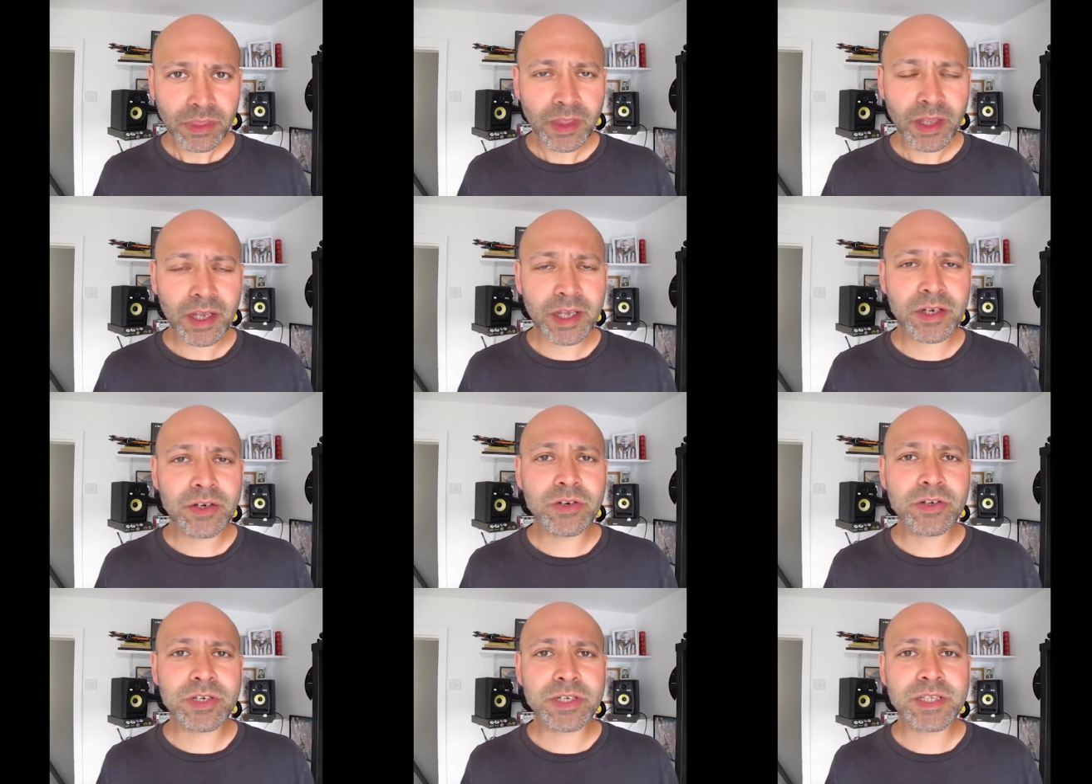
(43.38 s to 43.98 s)

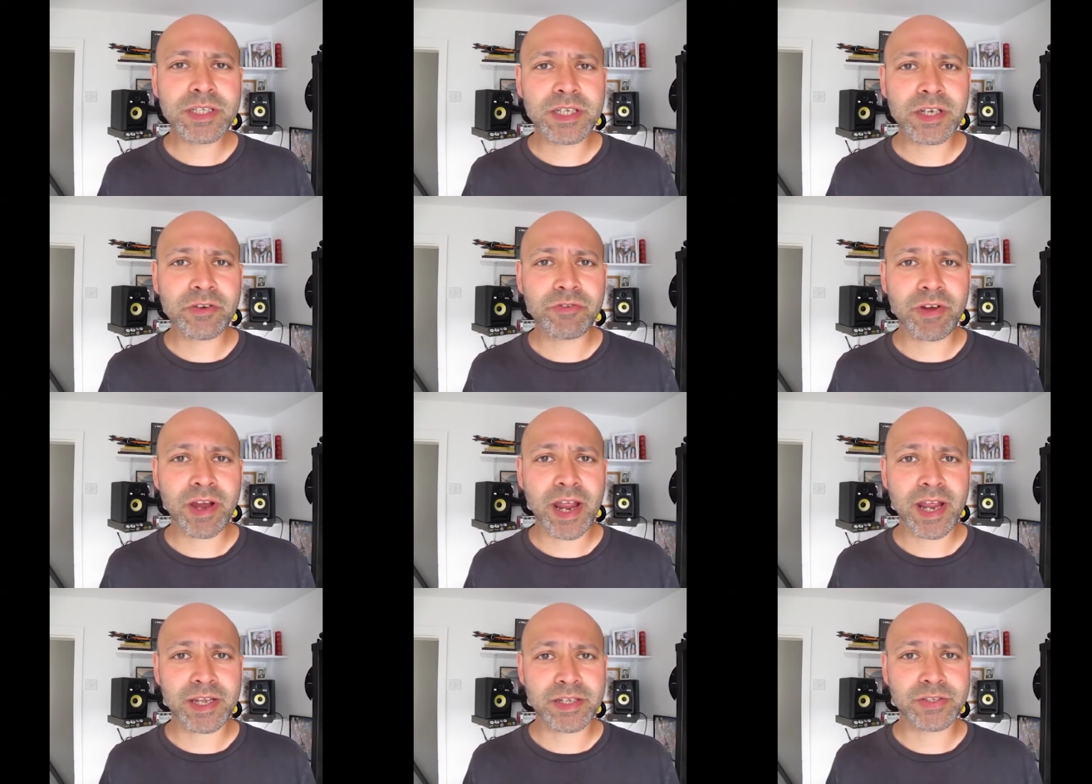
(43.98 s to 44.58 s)
in order to
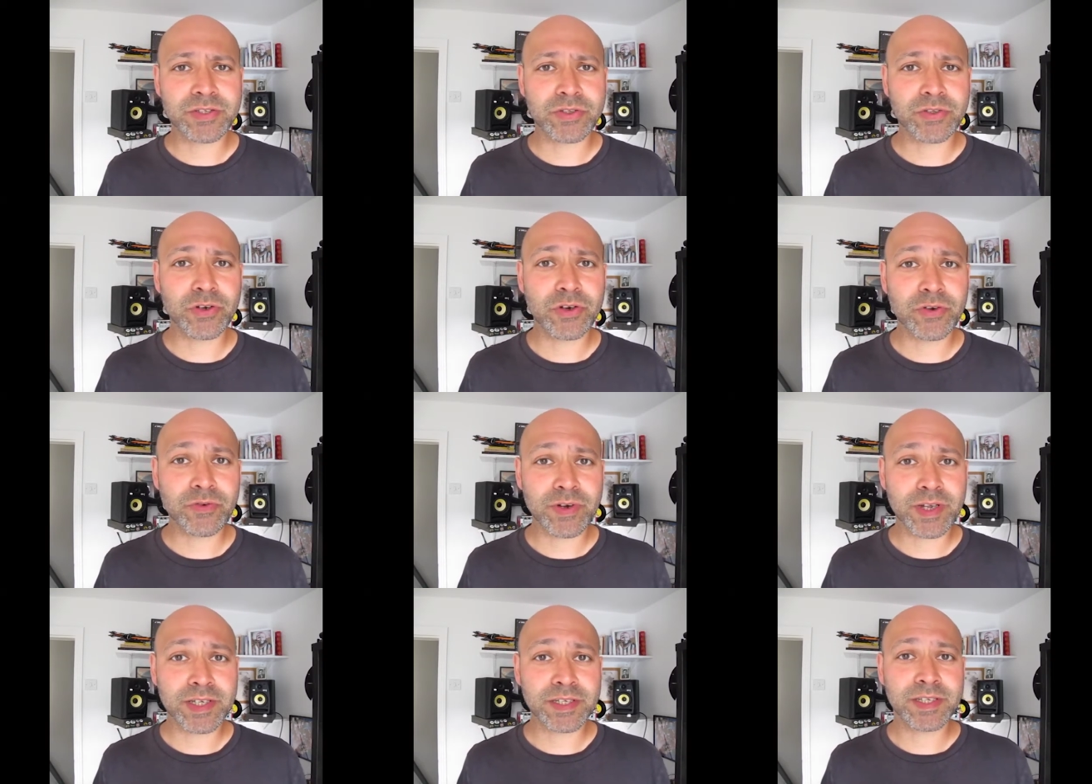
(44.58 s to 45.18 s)
create
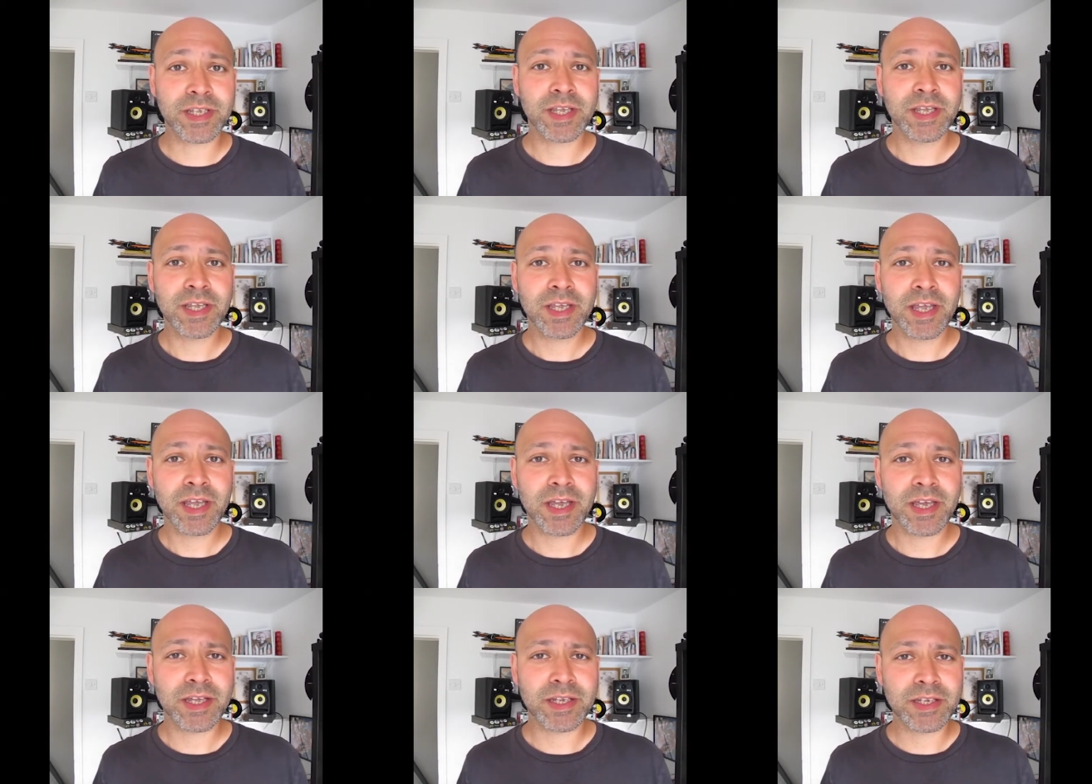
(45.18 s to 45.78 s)
stories
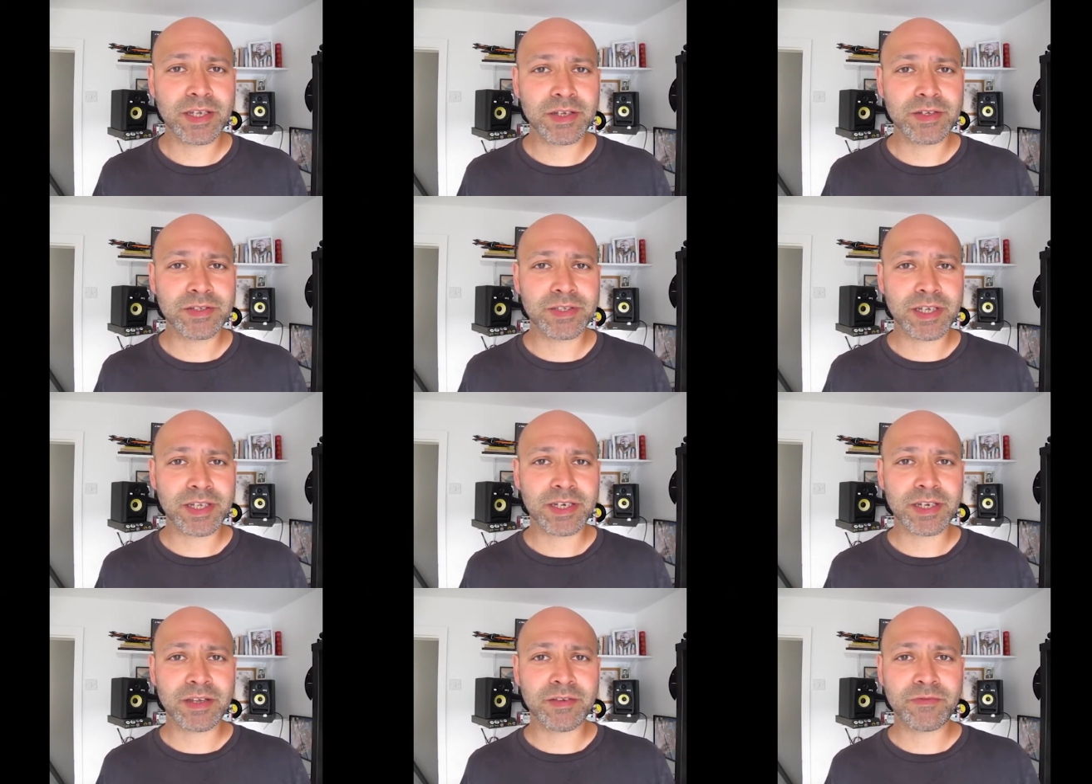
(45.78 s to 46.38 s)

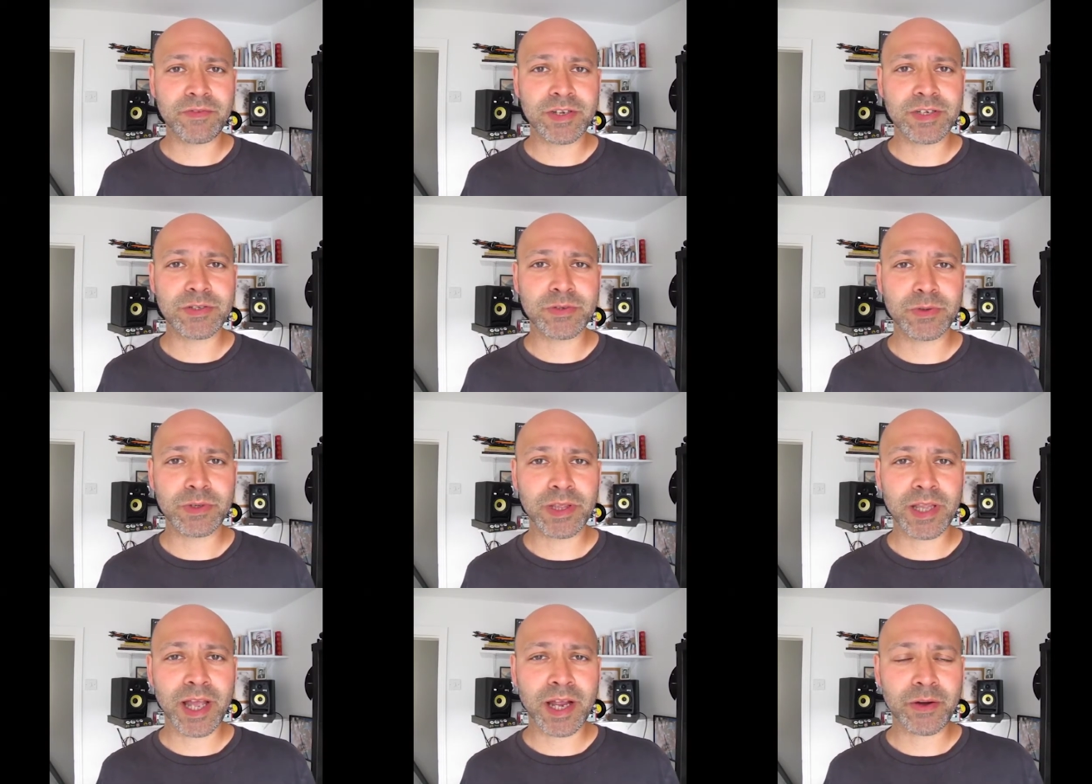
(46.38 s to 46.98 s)
using
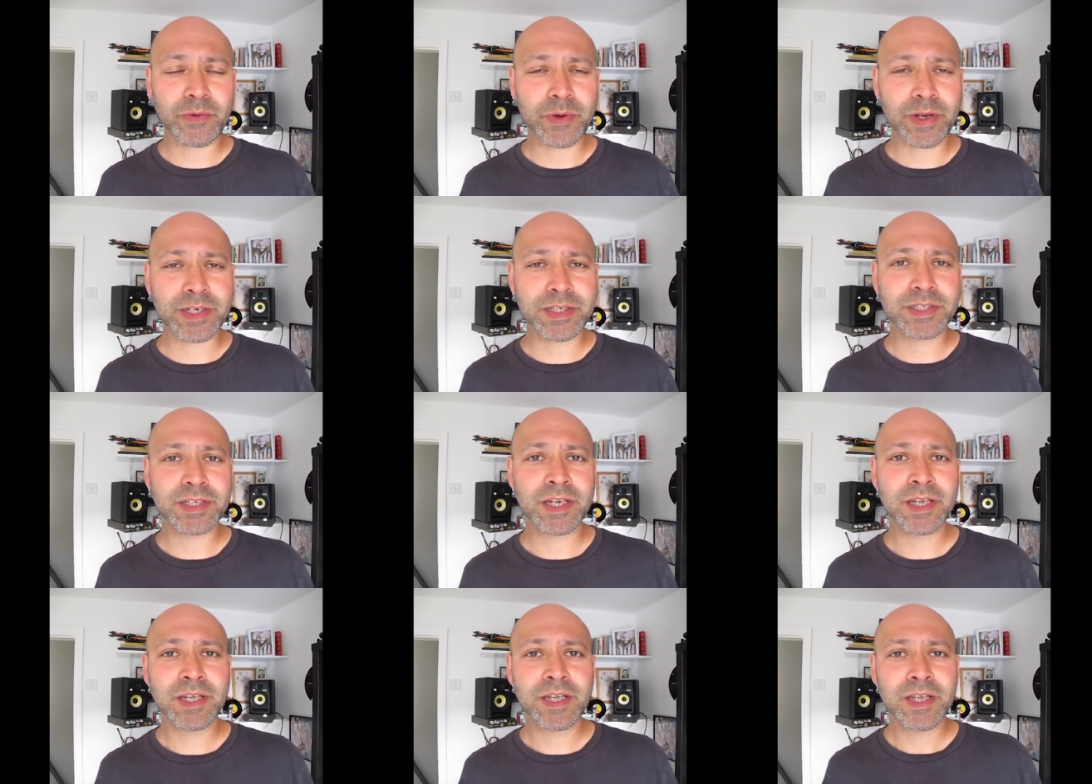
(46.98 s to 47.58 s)
visual
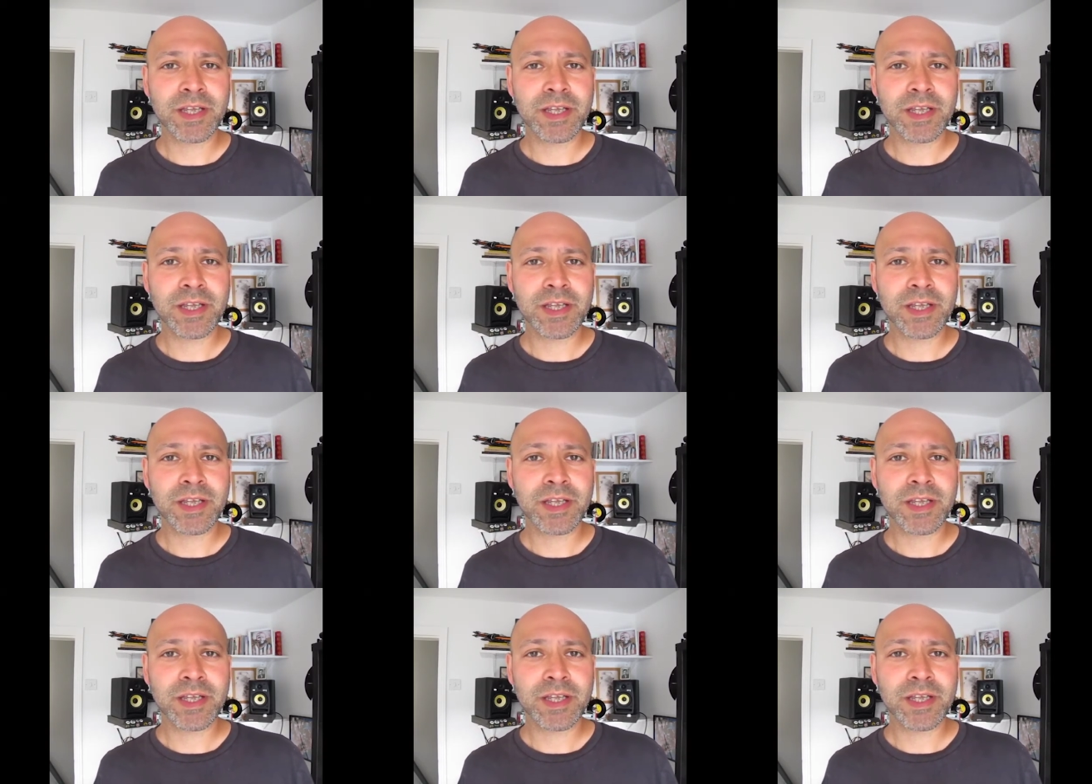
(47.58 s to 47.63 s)
language.